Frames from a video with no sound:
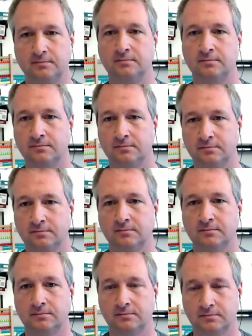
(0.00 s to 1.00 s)

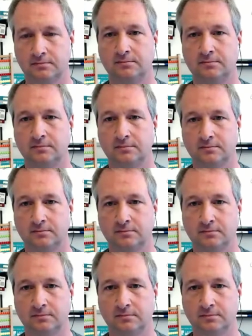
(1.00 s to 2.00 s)

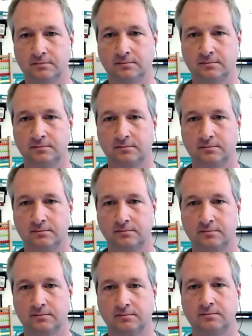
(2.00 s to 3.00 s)

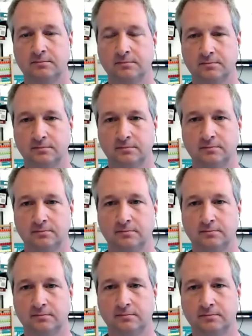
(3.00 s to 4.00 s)

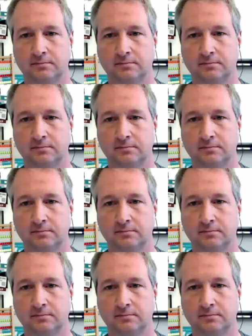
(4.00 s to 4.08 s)
This person isn't speaking.